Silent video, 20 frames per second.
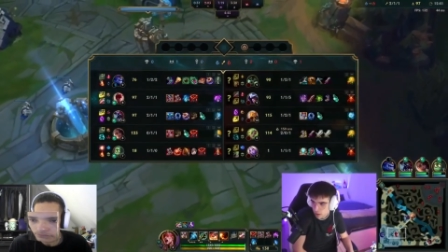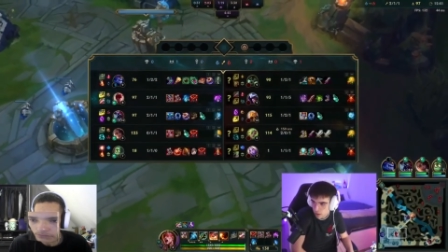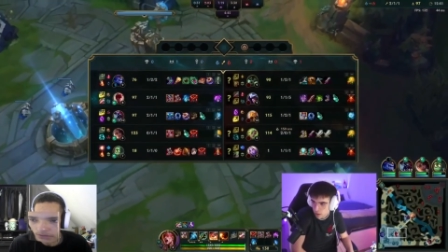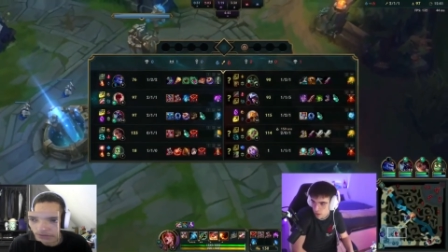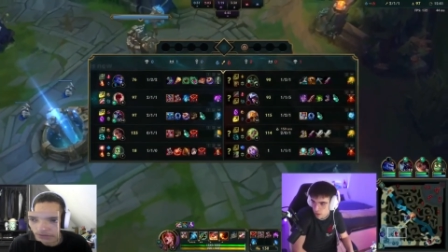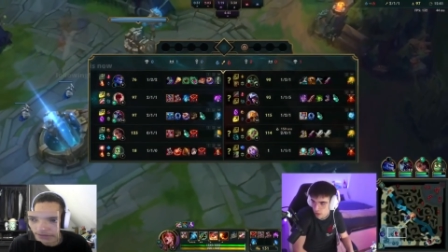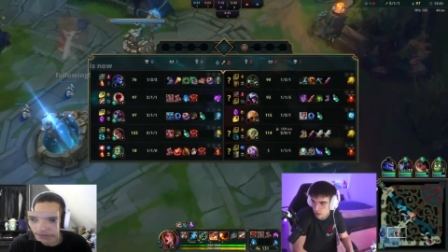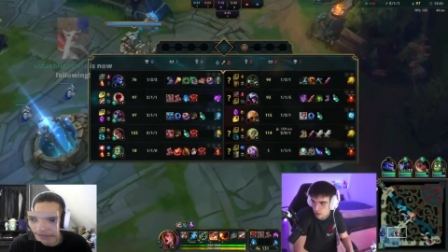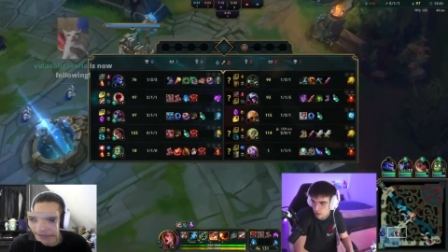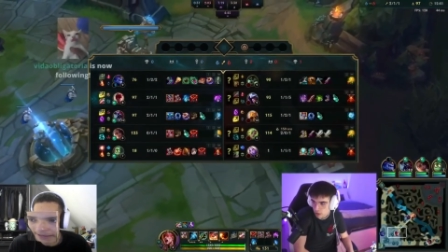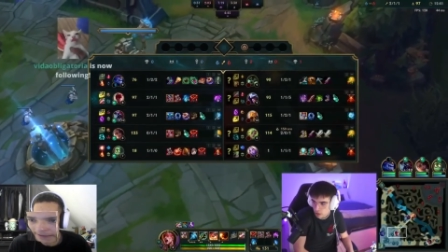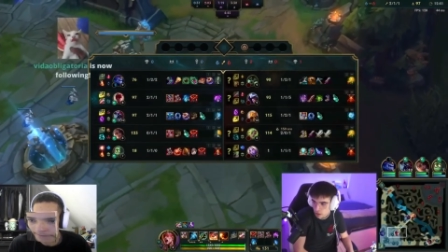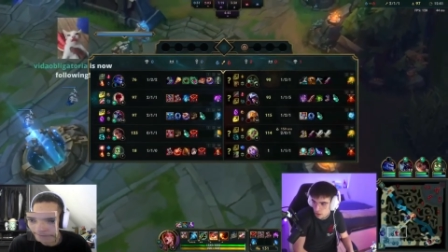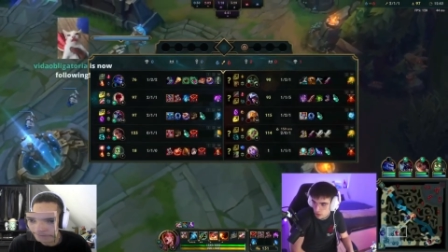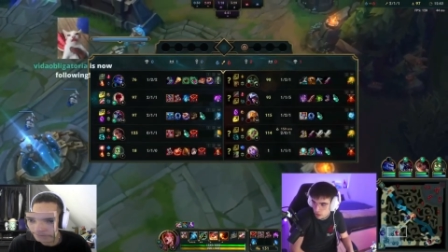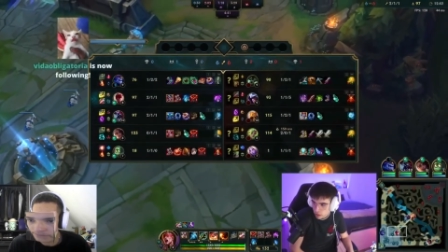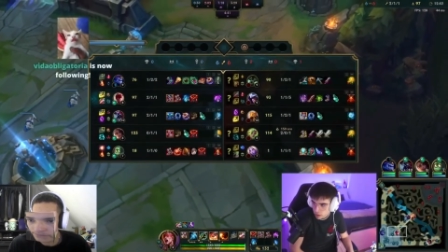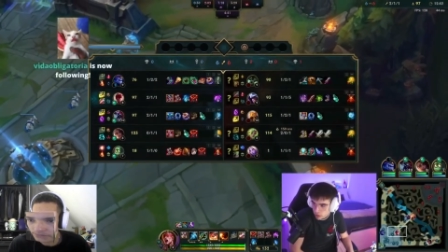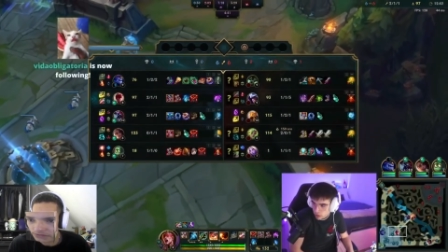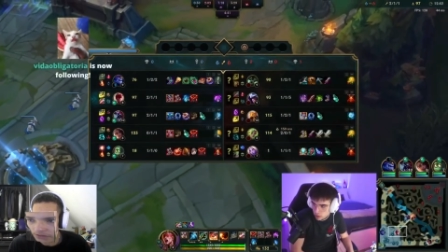Okay,
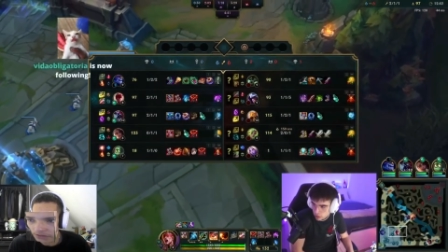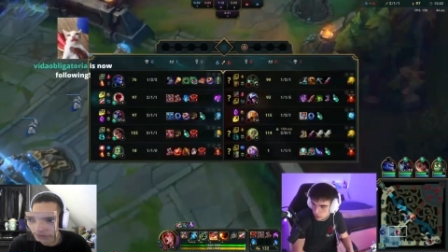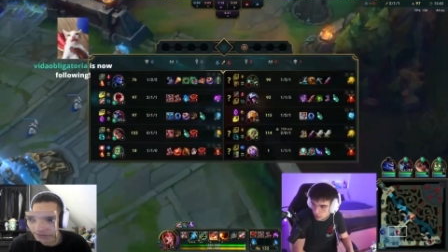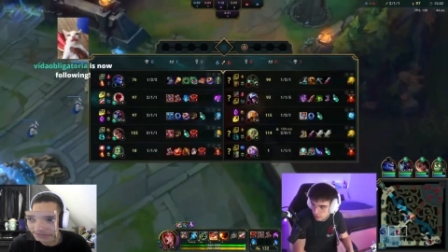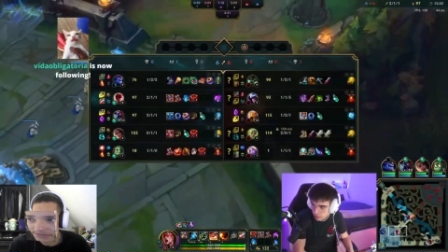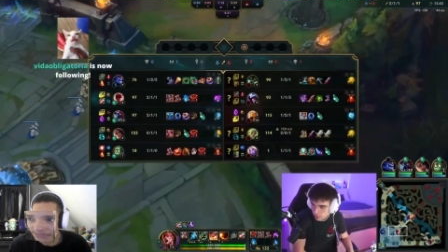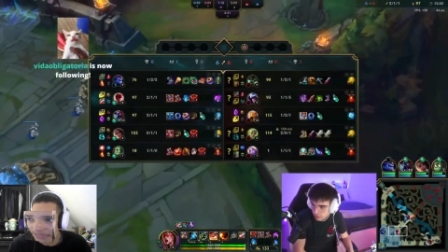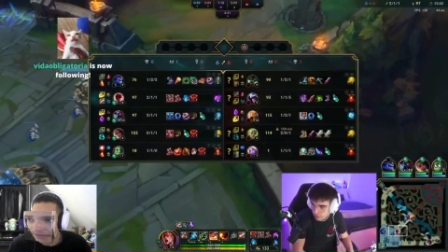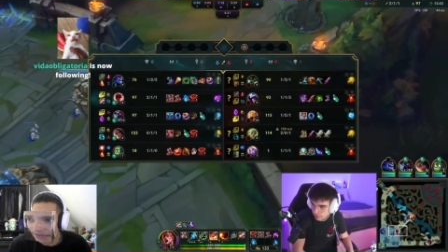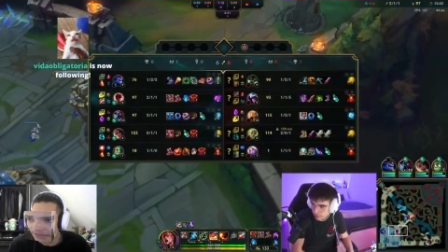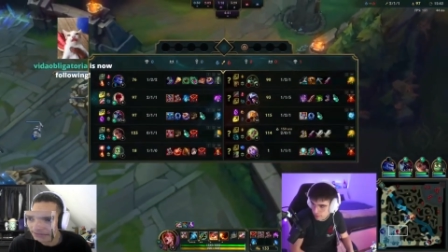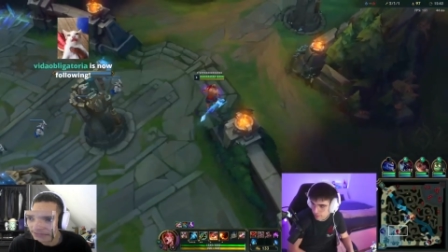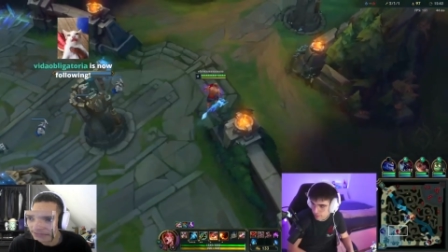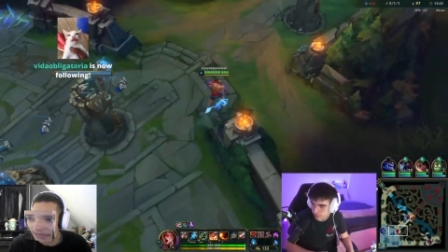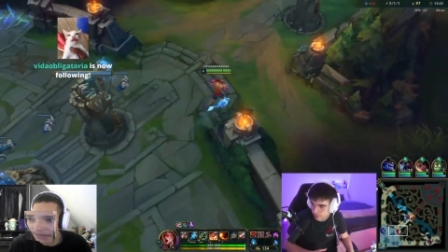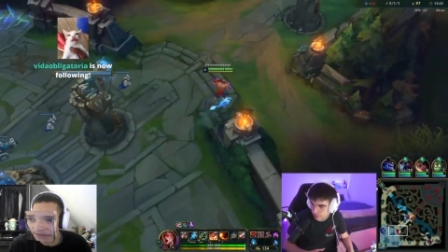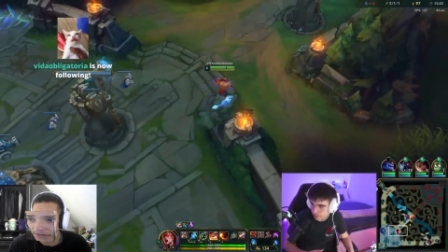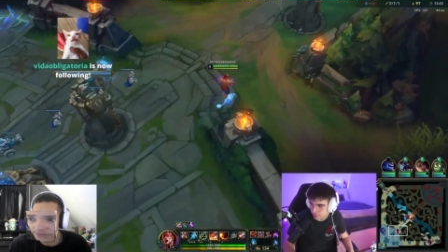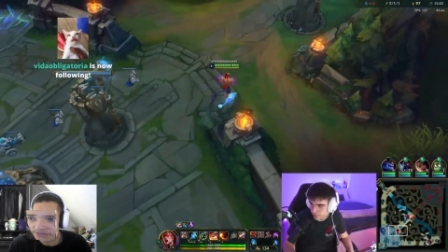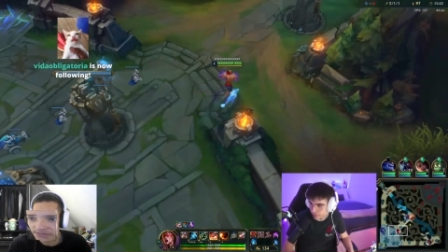so he's key, he's
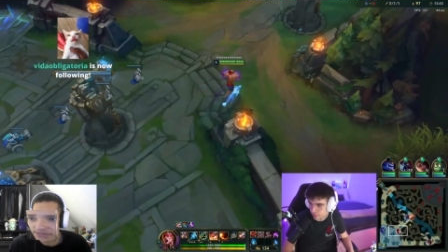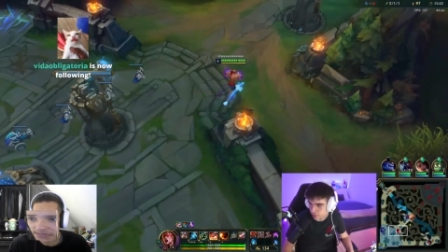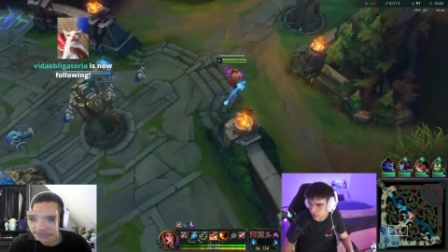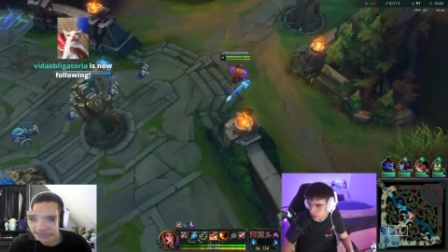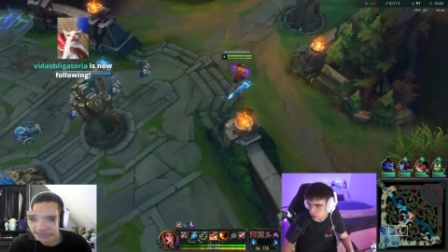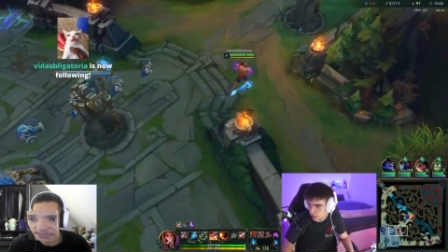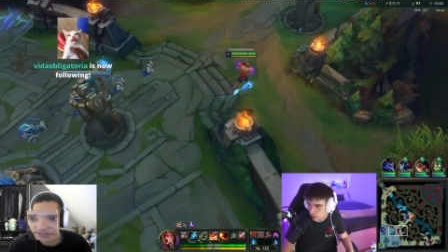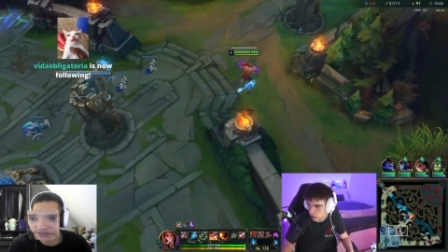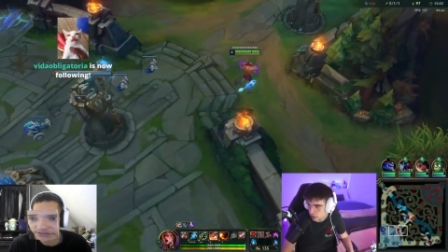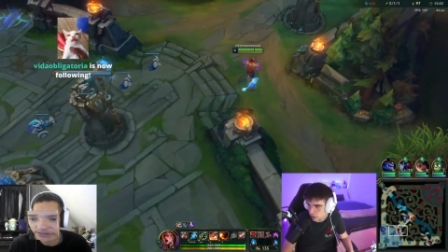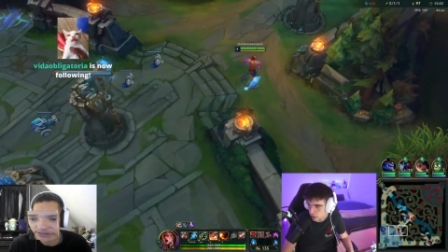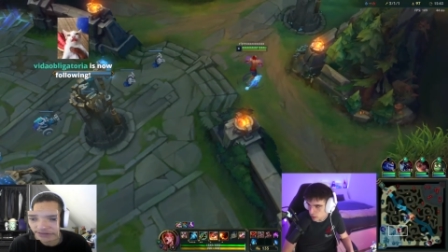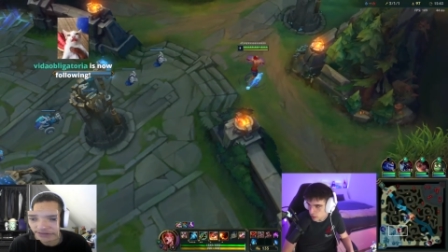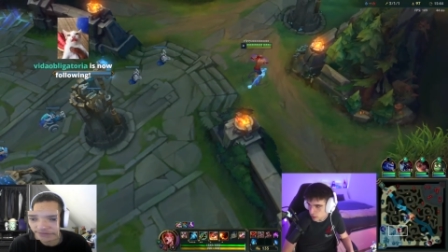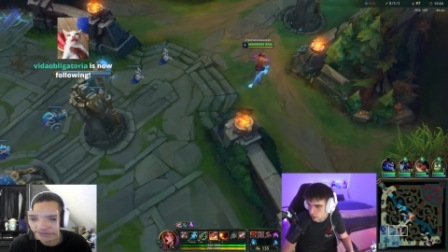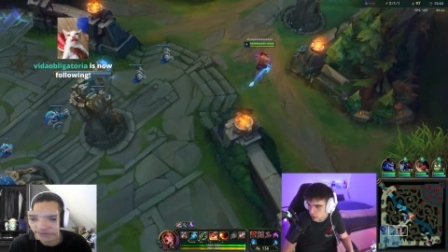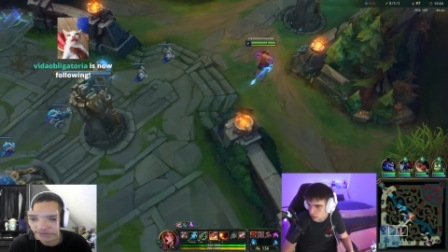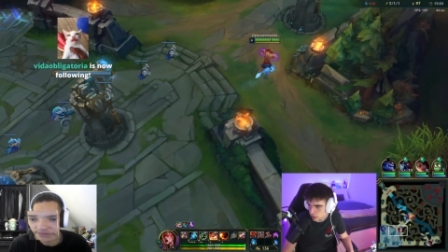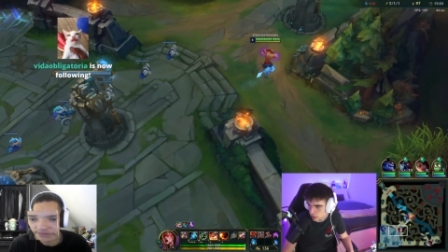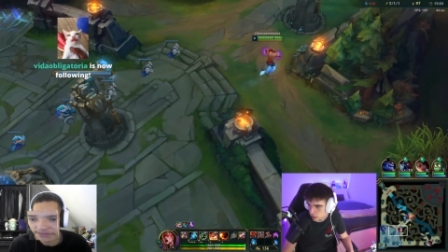ahead of C S actually
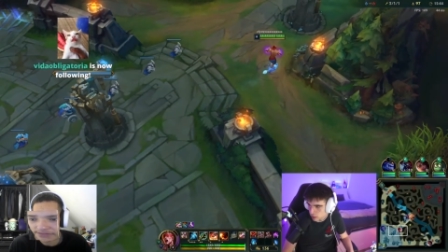on, on the